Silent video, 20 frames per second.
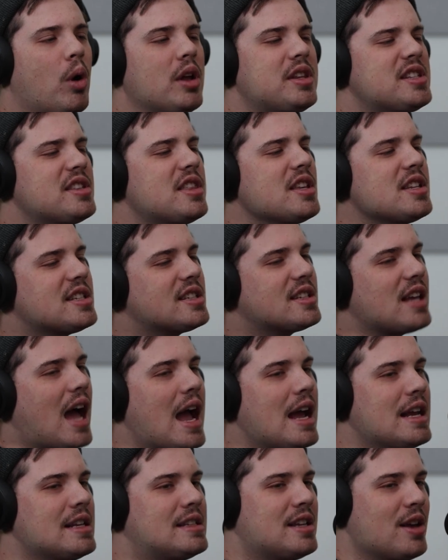what's the
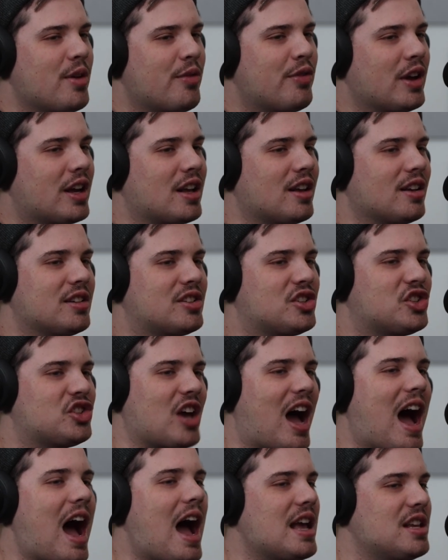scientific
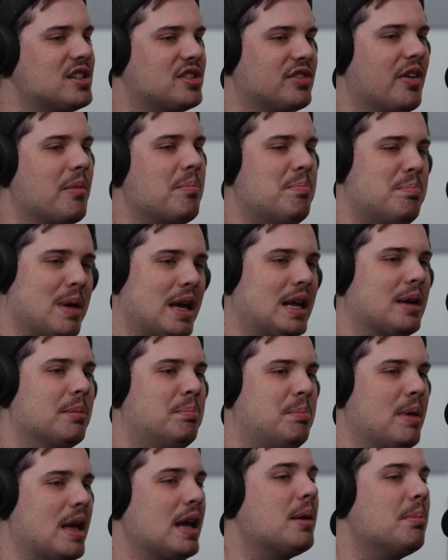size of a
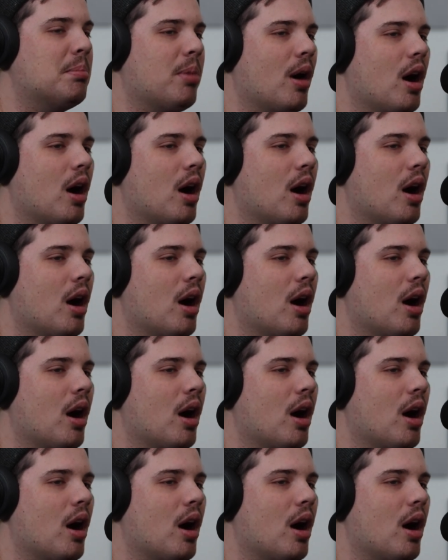big